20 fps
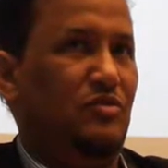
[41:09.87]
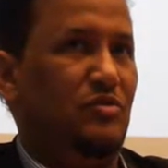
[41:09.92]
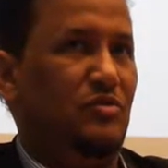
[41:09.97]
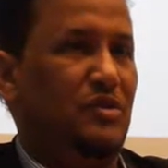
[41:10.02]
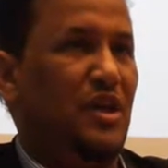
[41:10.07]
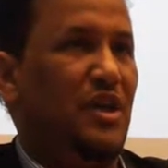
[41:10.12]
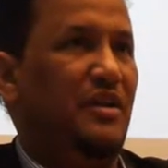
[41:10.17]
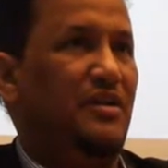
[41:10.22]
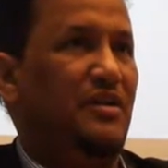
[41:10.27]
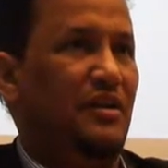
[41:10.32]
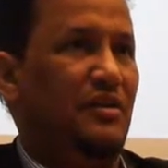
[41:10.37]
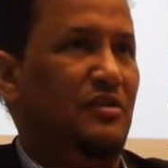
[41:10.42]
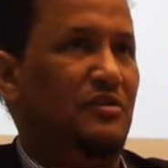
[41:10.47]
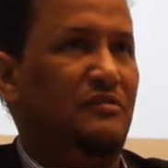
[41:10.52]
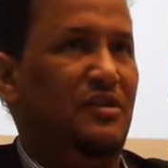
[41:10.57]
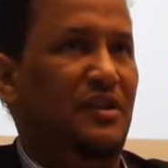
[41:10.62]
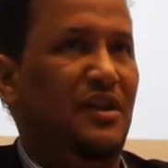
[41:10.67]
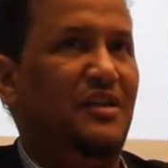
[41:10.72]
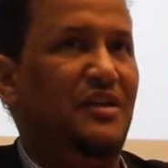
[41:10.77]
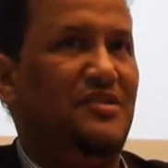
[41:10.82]
take care
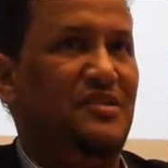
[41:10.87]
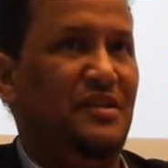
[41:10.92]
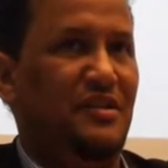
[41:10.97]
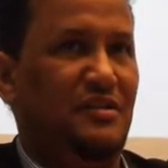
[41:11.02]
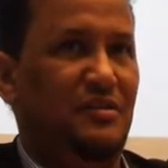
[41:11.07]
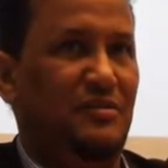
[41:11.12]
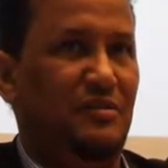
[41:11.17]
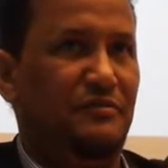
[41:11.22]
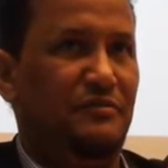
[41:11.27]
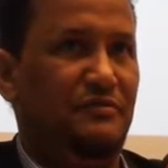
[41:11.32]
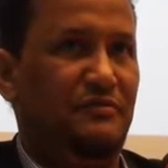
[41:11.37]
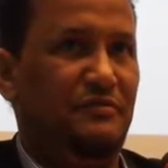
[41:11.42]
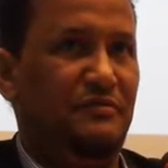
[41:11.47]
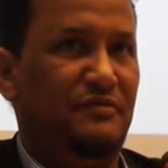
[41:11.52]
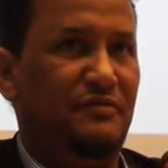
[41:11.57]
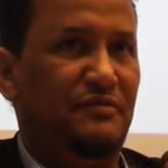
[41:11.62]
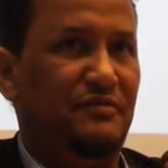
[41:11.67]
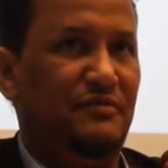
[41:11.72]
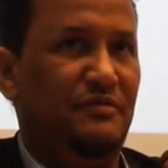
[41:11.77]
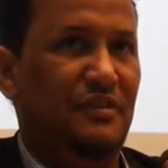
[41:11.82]
of the executive
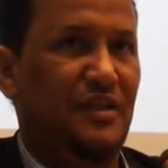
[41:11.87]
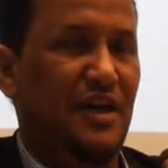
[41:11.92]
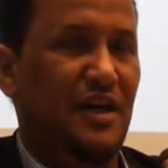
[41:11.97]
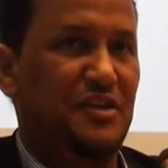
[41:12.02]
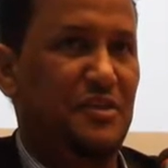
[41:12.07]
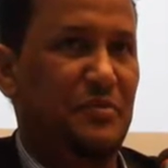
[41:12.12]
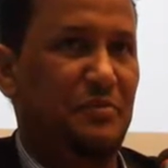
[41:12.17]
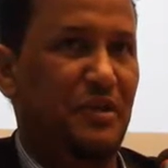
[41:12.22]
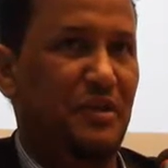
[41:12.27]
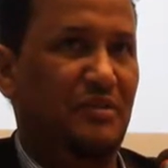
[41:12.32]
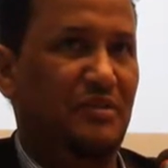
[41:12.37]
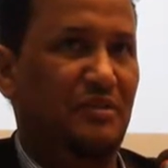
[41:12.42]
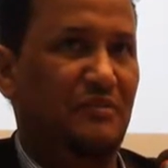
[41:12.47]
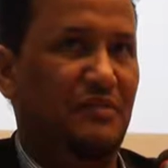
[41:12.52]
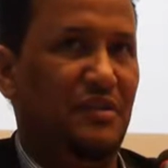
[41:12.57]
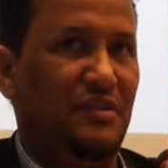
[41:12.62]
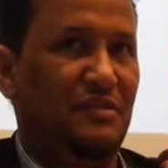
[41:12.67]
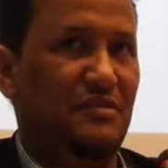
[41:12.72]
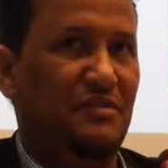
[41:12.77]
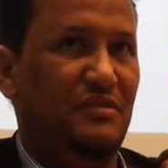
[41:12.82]
aspect
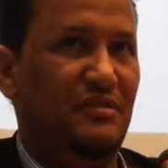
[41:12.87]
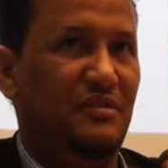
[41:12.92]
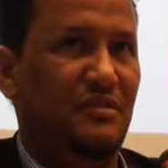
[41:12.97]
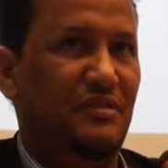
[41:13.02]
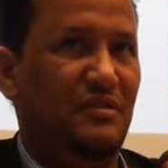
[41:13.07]
of this.